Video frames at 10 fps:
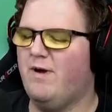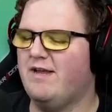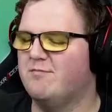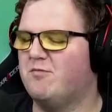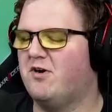
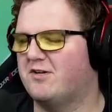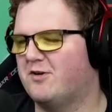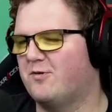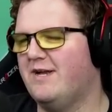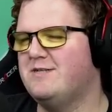Wait, Mark,
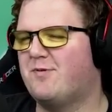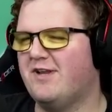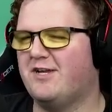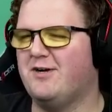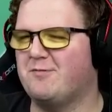green's
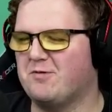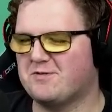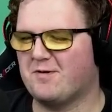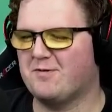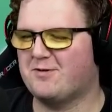pretty good. What's
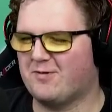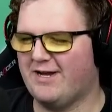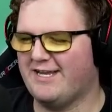wrong with green?